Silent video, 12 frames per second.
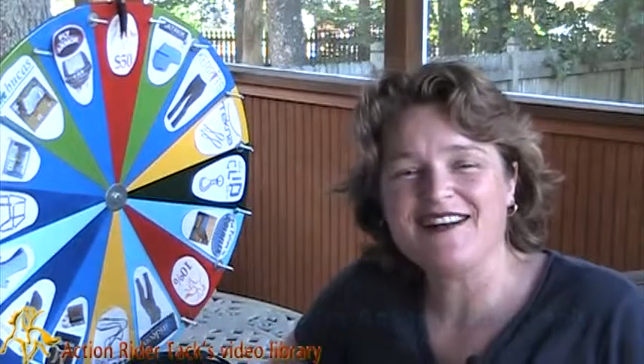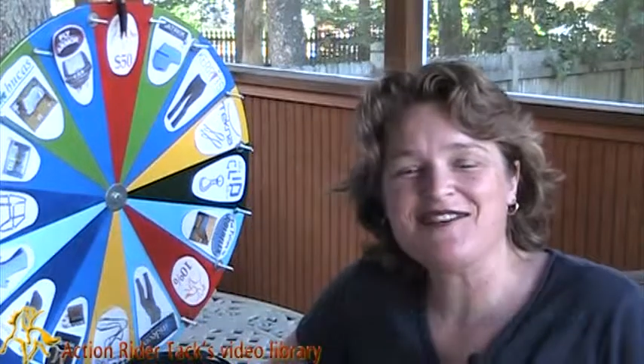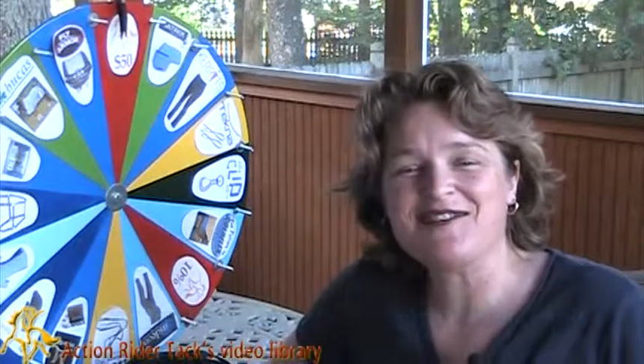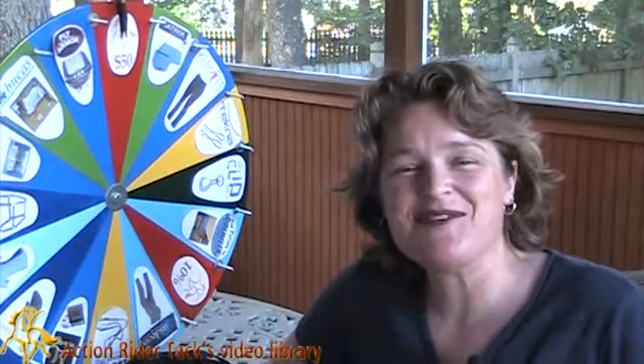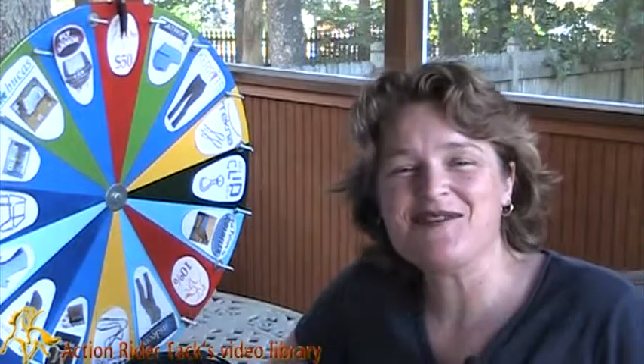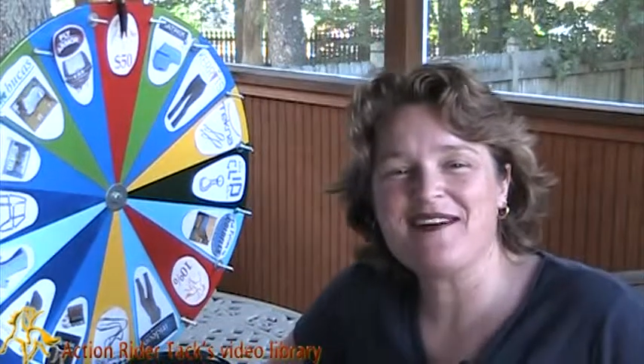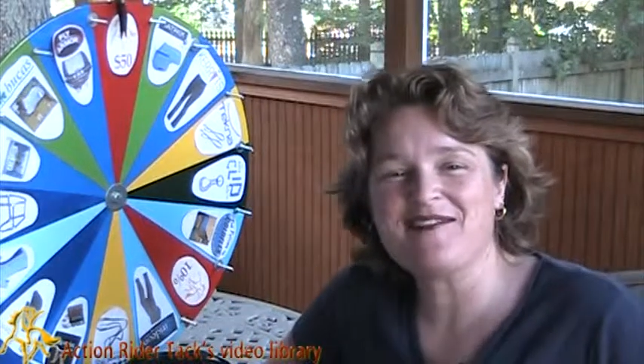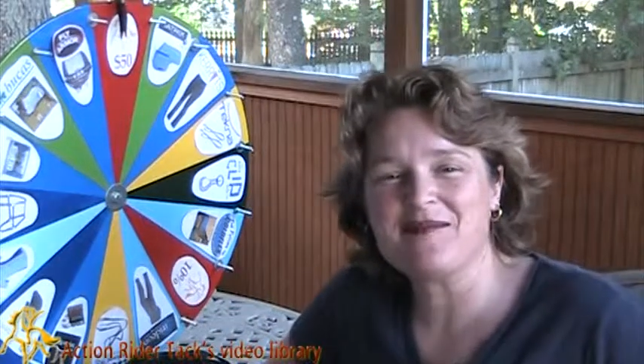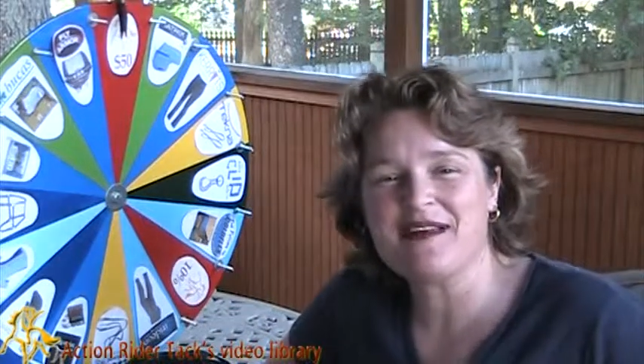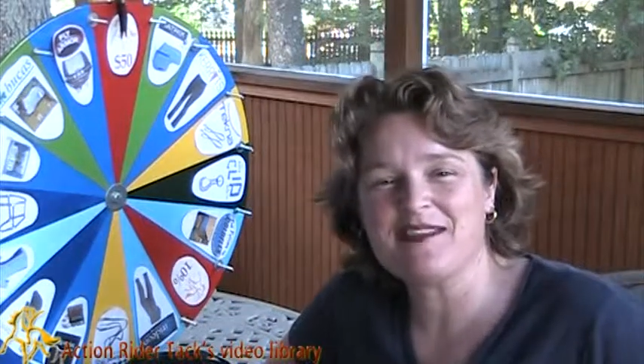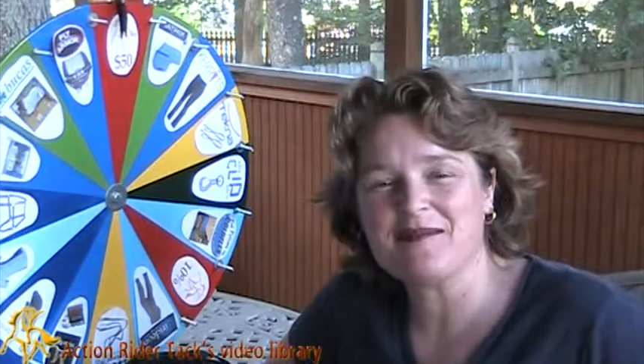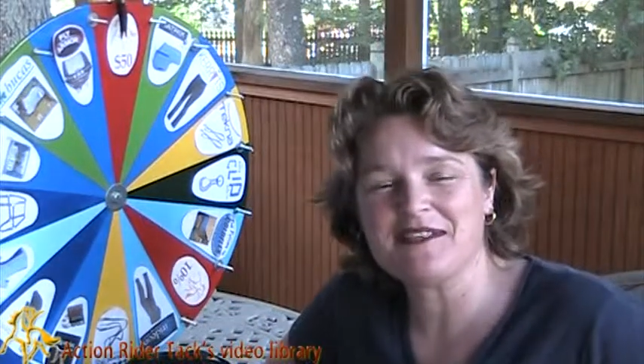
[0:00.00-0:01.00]
So
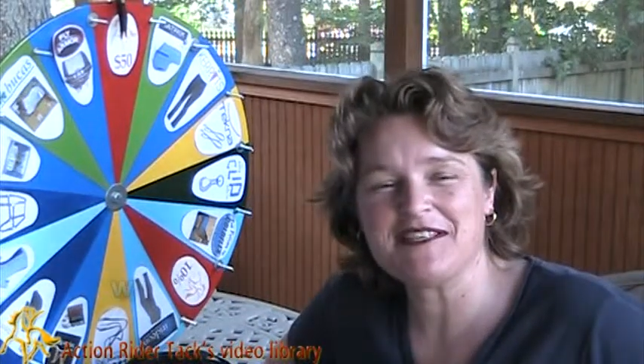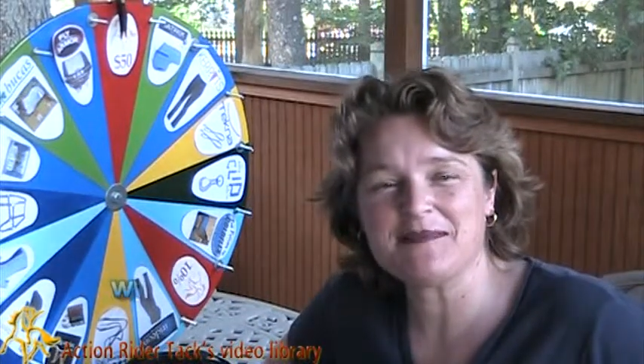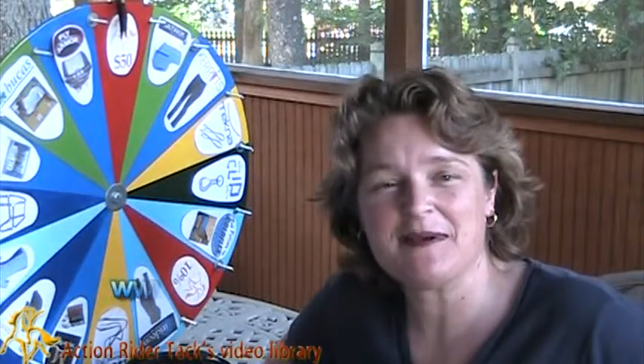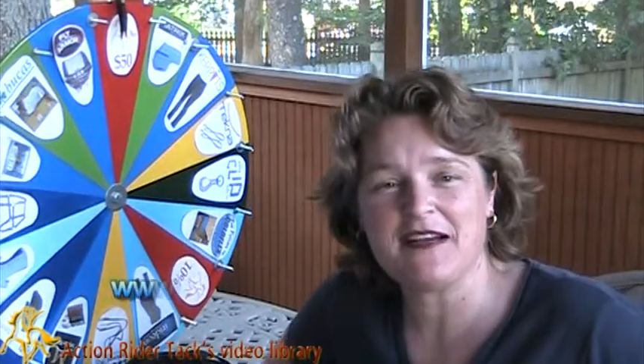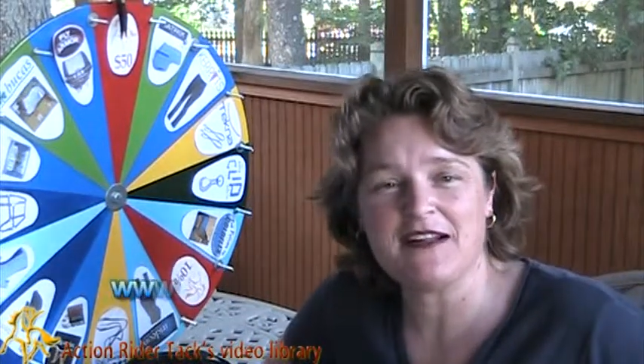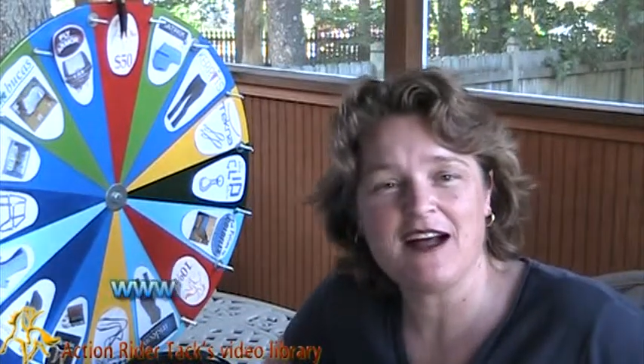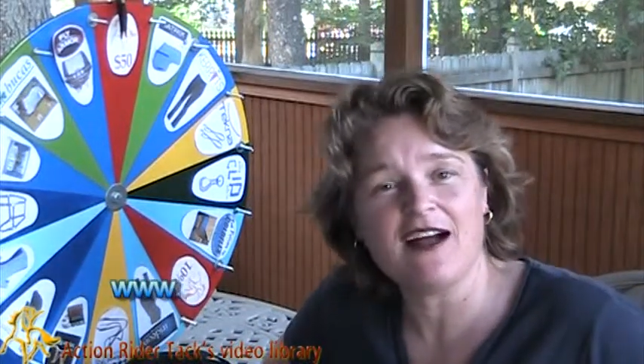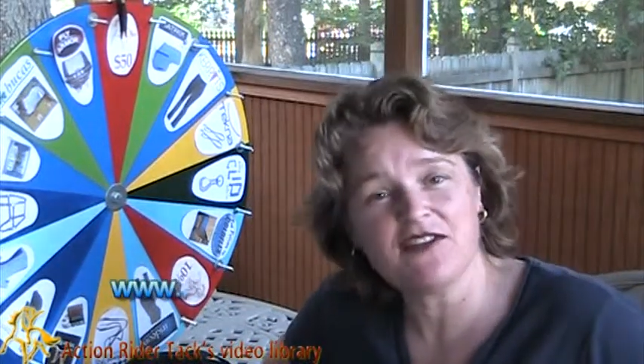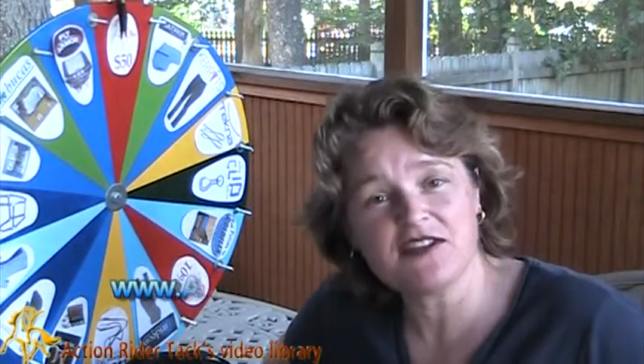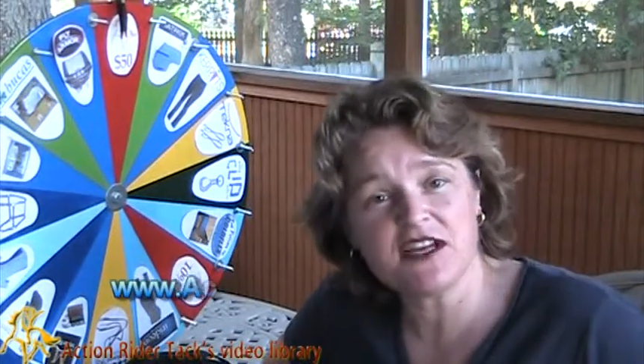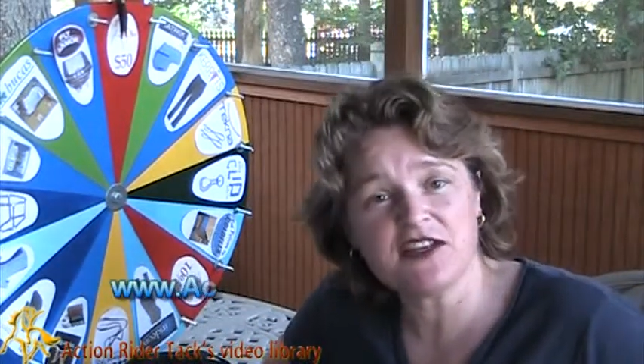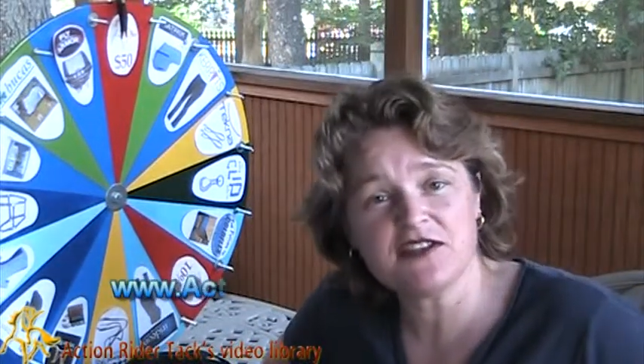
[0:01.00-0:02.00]
everybody that participated in
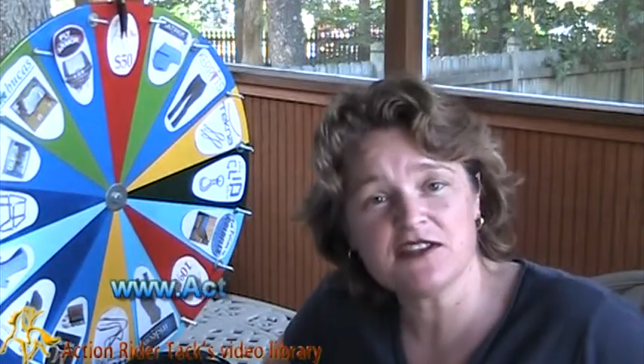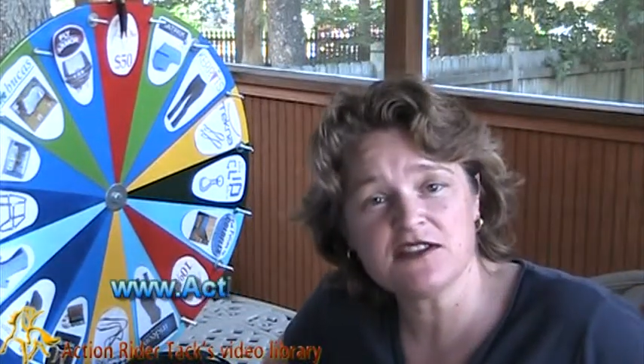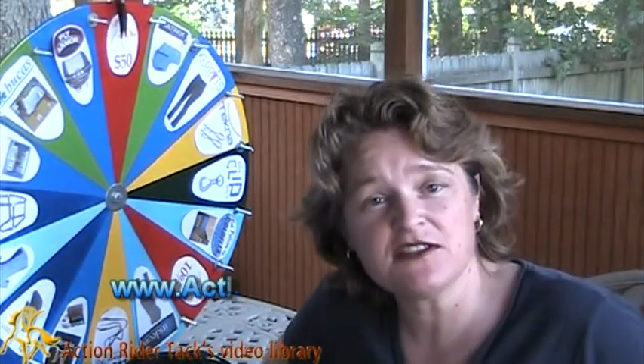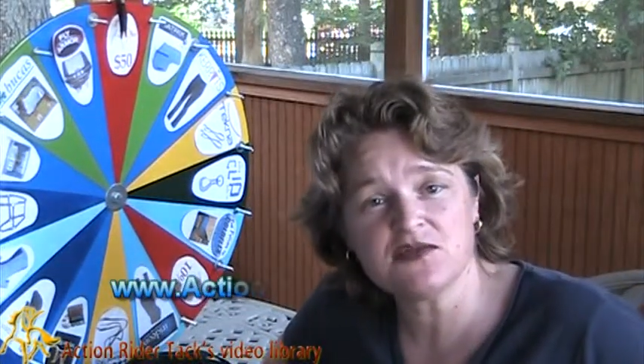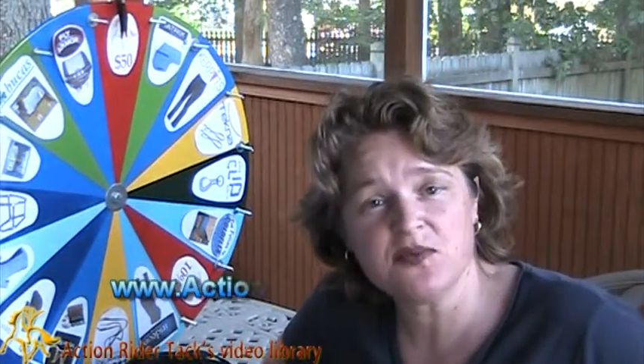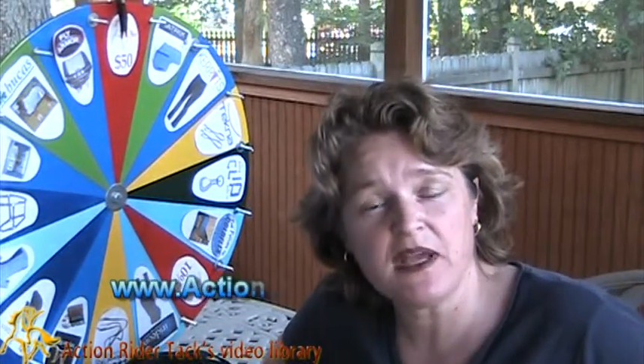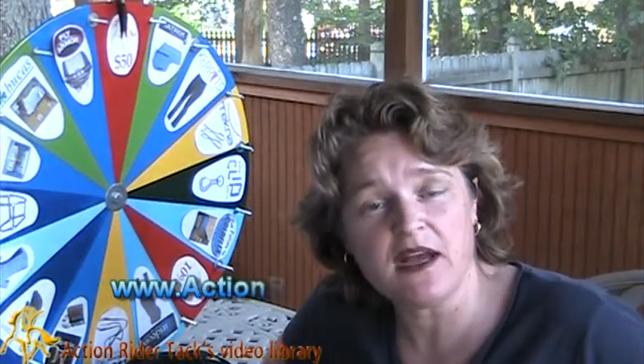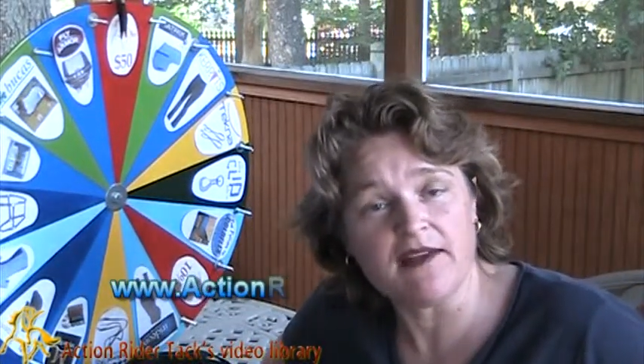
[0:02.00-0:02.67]
conversations this week,